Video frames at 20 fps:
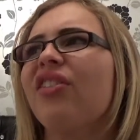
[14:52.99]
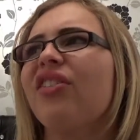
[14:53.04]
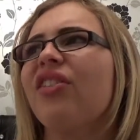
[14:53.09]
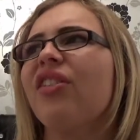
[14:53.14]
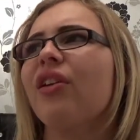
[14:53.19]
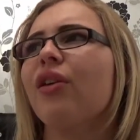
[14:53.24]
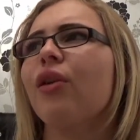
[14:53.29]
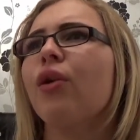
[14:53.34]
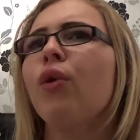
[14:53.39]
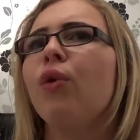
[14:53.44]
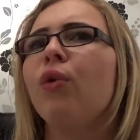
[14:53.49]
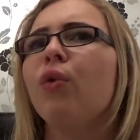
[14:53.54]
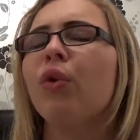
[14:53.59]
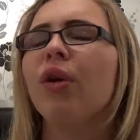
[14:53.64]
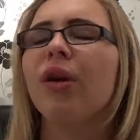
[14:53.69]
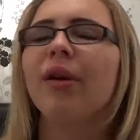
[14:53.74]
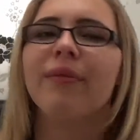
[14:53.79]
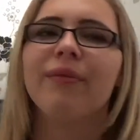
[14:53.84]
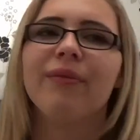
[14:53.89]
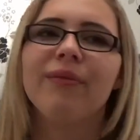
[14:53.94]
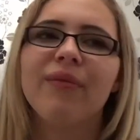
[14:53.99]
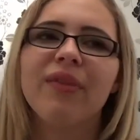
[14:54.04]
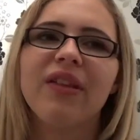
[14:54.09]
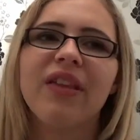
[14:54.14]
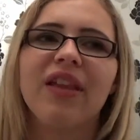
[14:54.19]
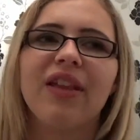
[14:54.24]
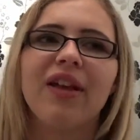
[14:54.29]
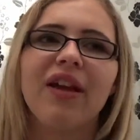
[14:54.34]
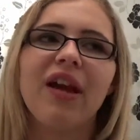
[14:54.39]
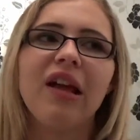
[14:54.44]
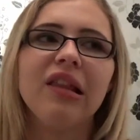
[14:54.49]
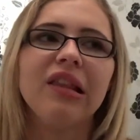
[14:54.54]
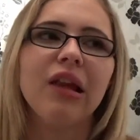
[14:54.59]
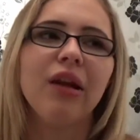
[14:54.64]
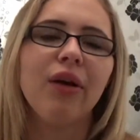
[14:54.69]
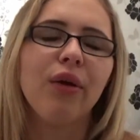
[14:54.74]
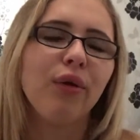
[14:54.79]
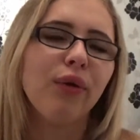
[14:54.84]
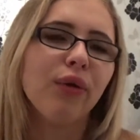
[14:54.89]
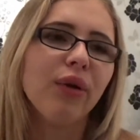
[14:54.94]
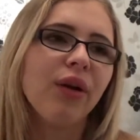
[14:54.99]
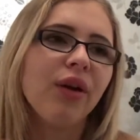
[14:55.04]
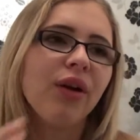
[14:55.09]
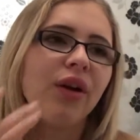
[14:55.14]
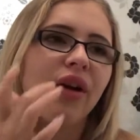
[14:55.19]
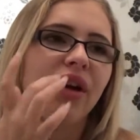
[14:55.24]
in the cool room when they're alone.